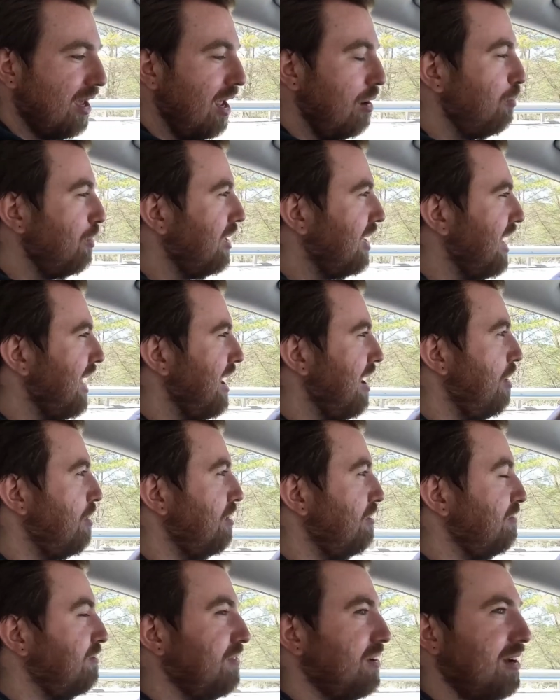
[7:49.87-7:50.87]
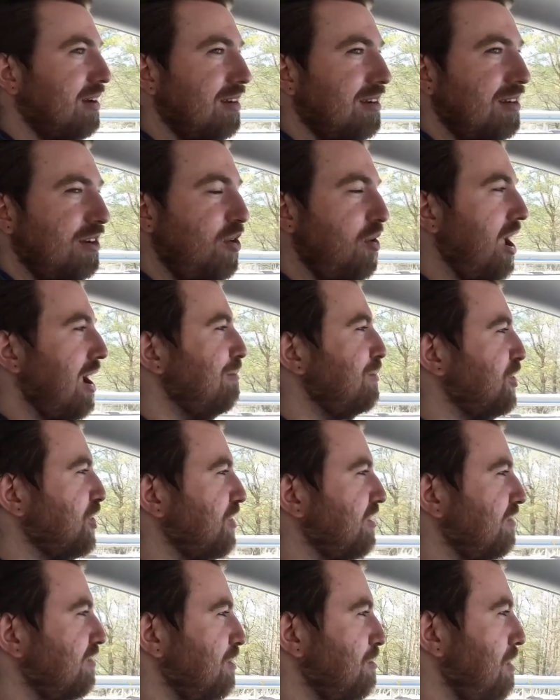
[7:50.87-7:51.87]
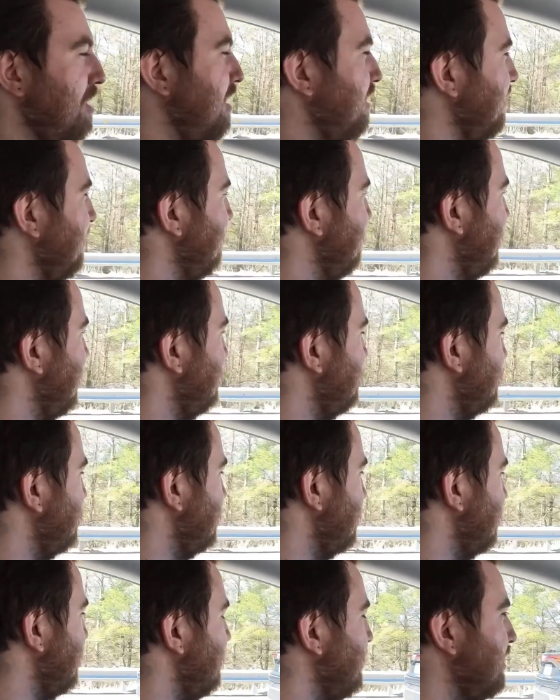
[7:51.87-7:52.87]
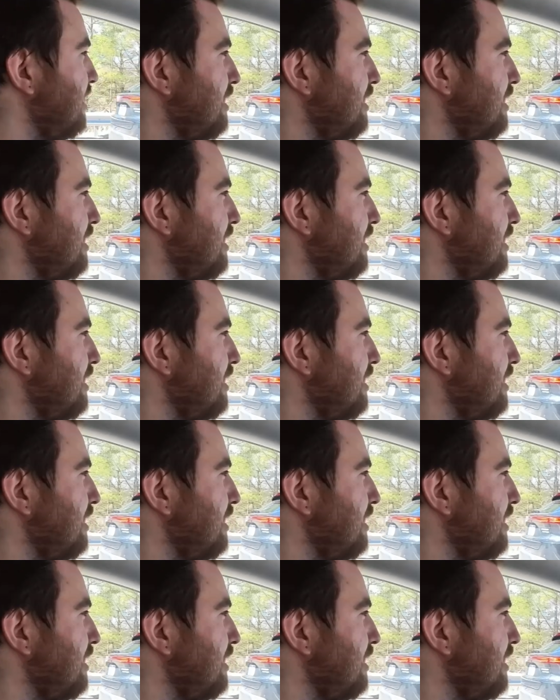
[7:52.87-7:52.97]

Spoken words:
Can we get out of New Hampshire and Vermont adventure?